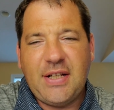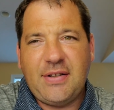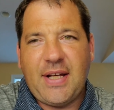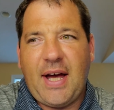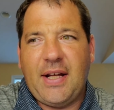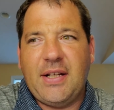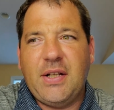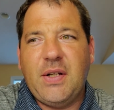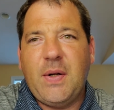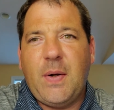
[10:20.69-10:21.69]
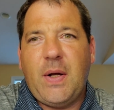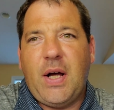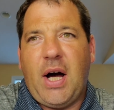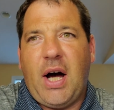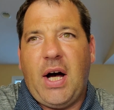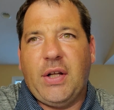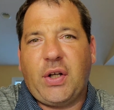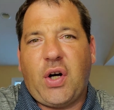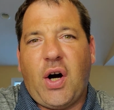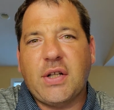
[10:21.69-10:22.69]
that
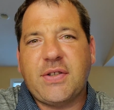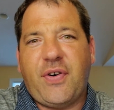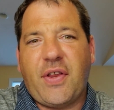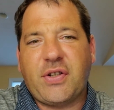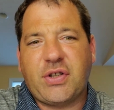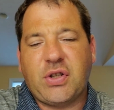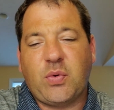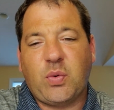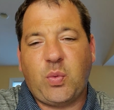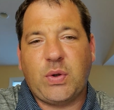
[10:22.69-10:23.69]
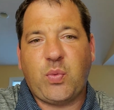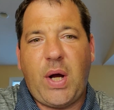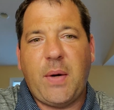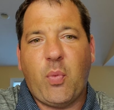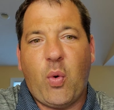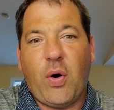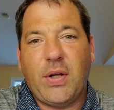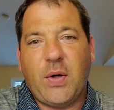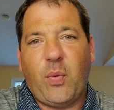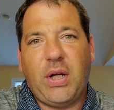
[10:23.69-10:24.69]
the cost of health insurance was way more
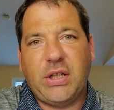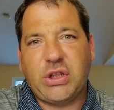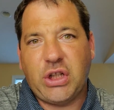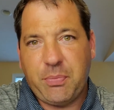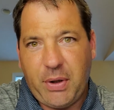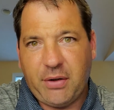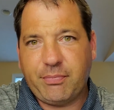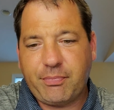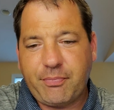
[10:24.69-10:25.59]
than what it should have been.